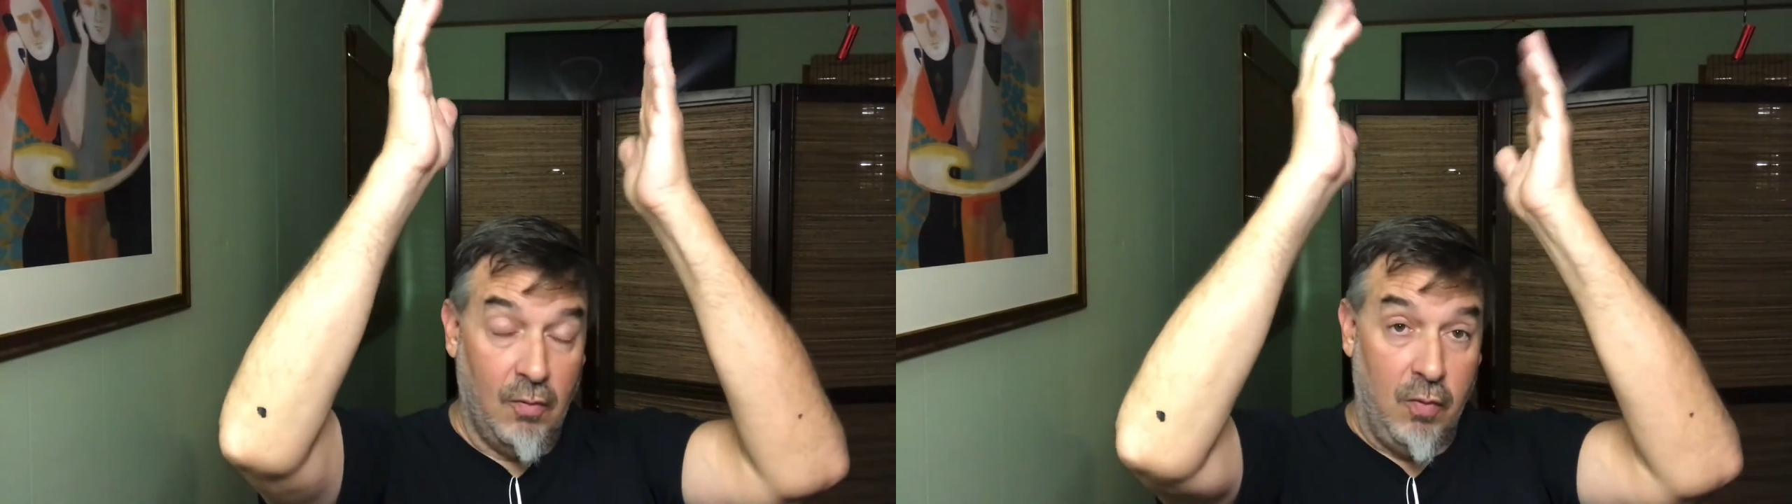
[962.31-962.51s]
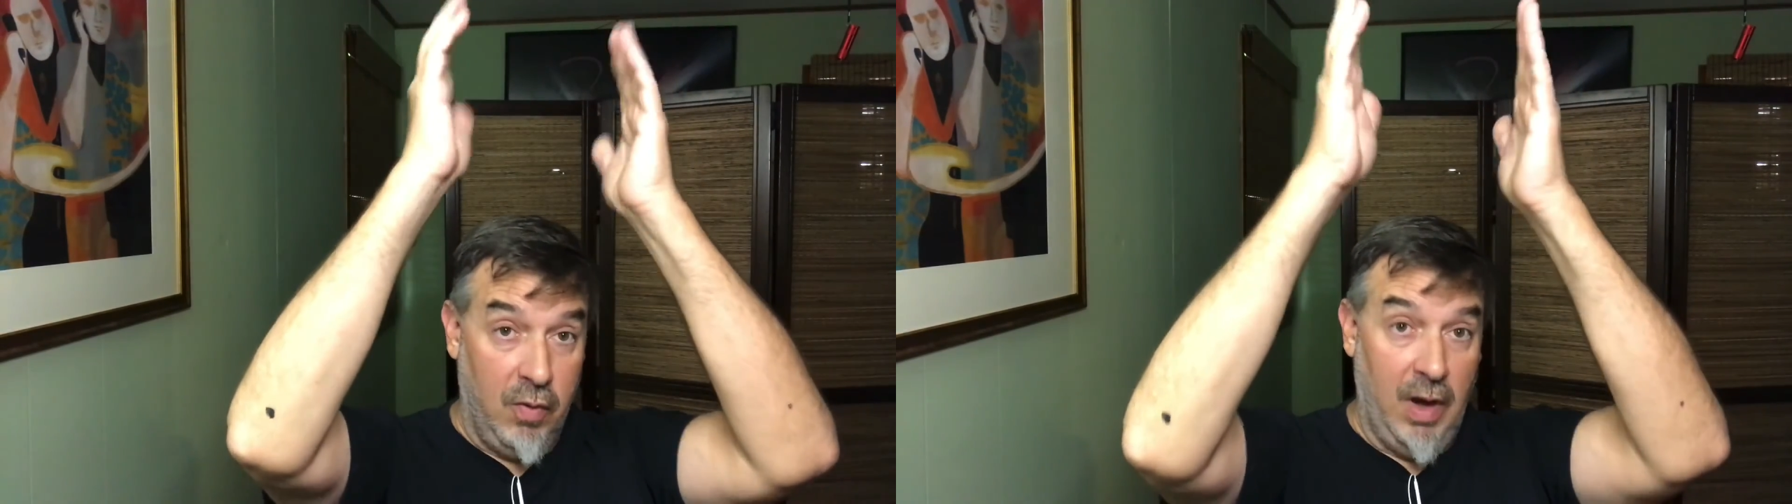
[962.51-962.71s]

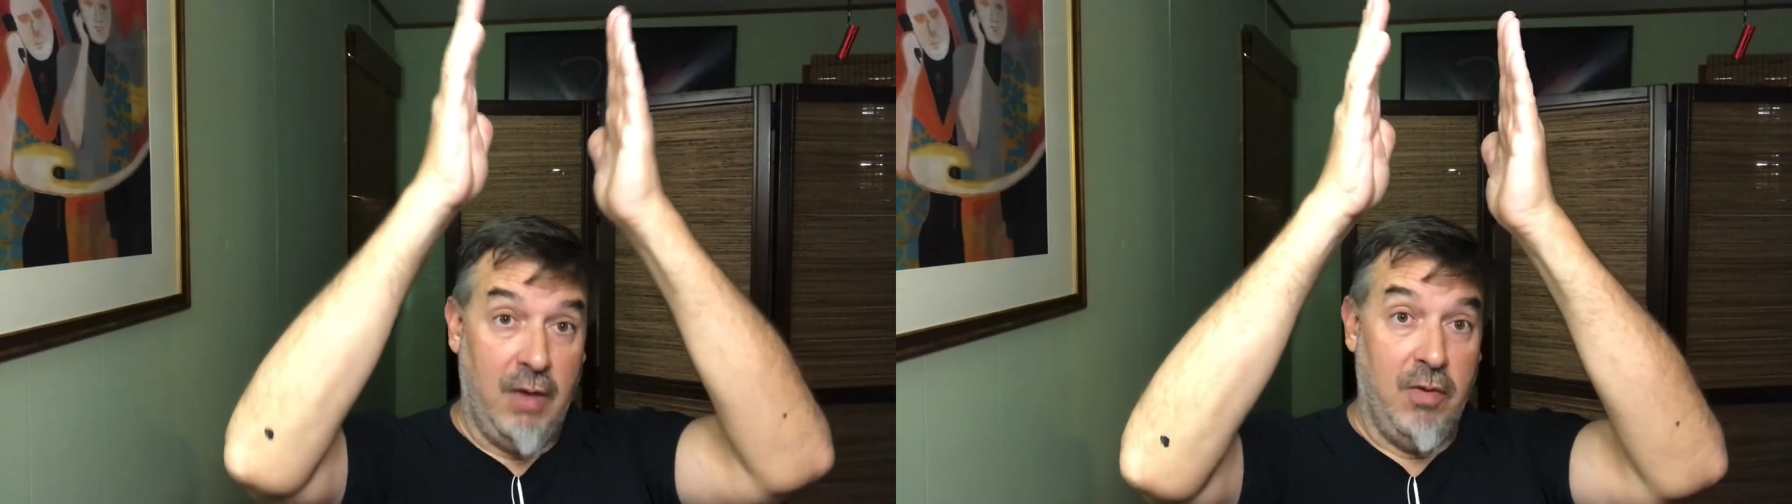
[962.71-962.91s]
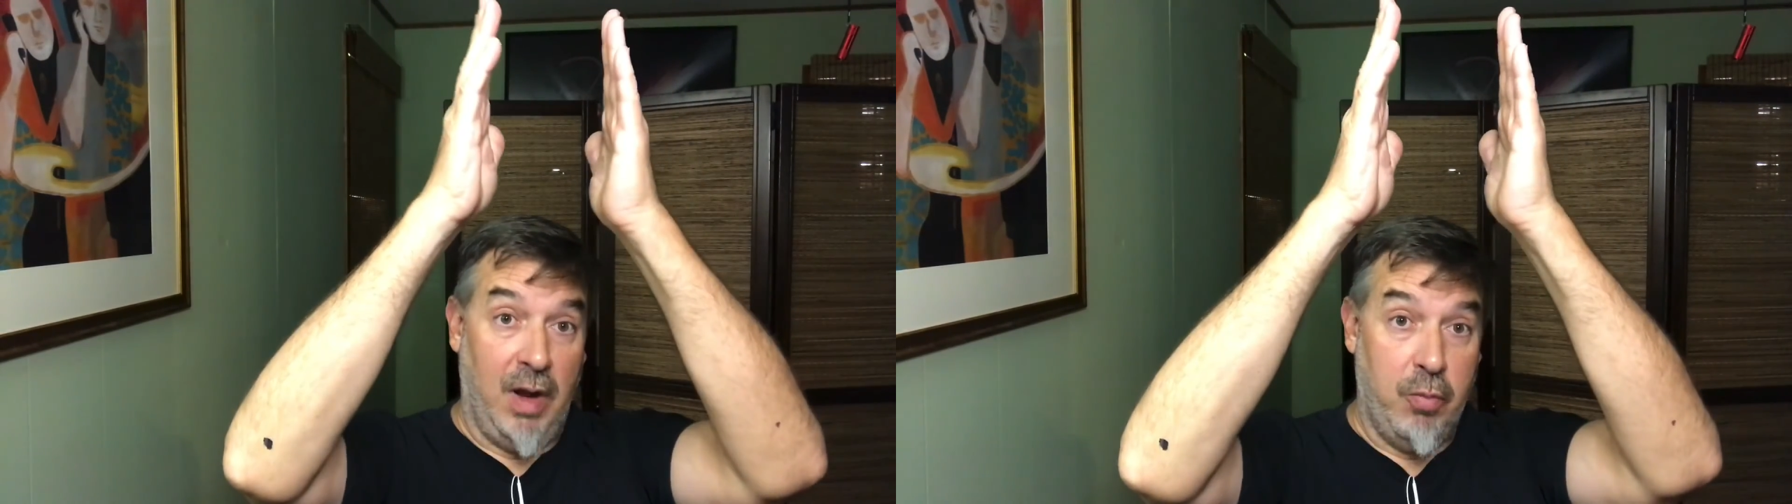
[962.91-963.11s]

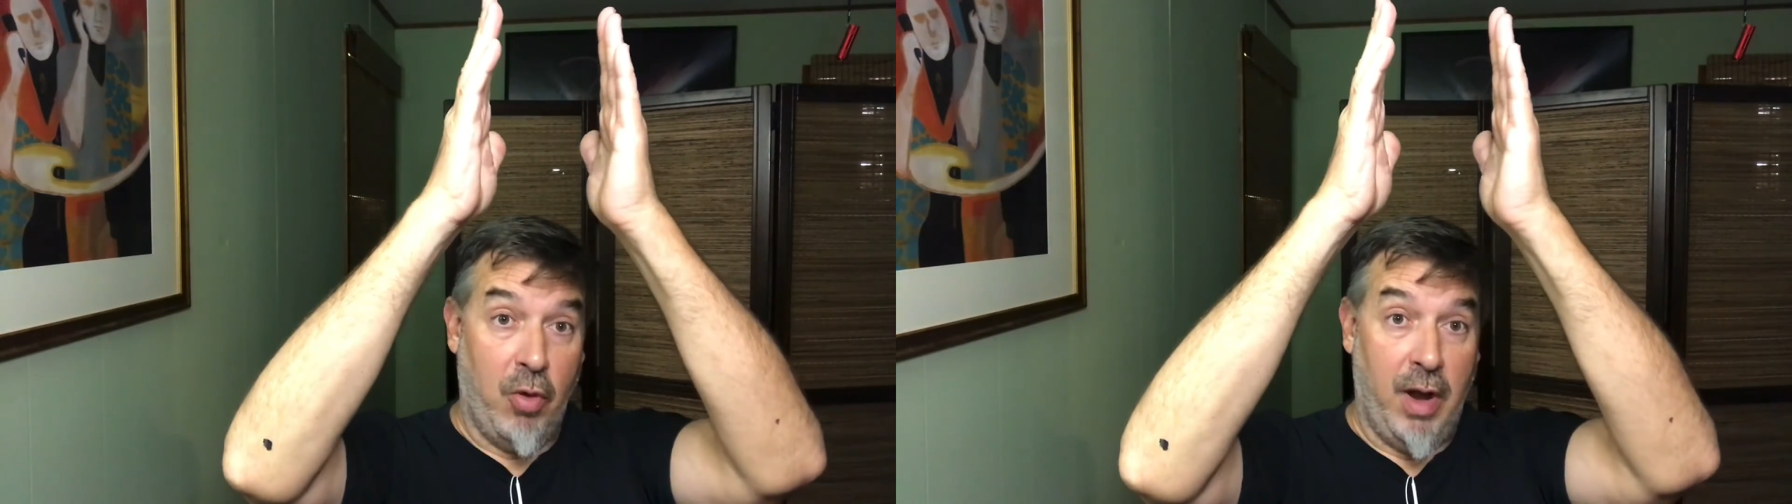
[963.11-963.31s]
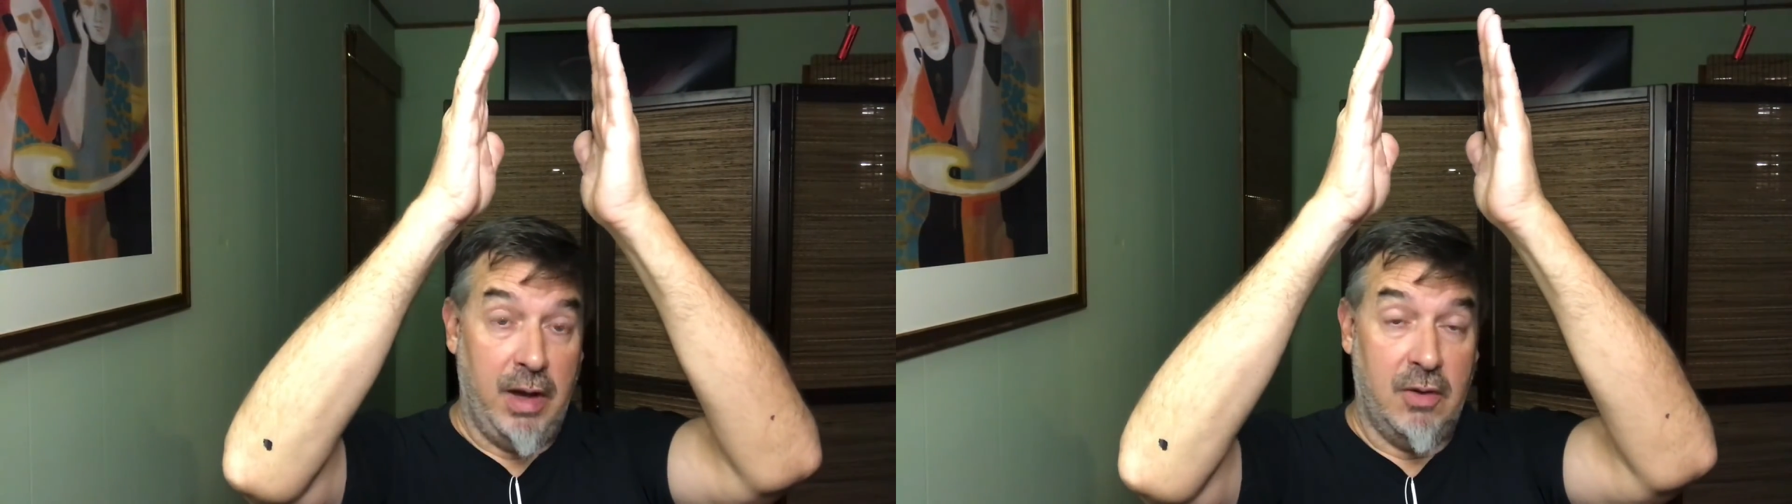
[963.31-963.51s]
really, really
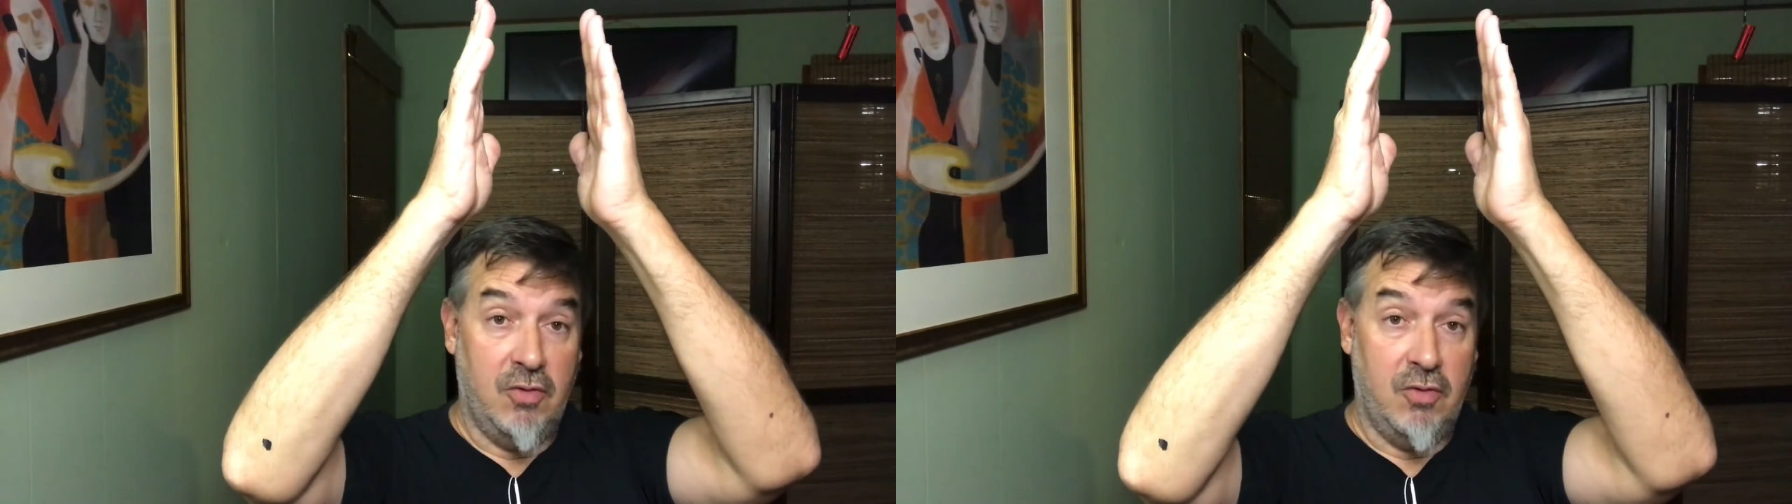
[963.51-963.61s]
bright.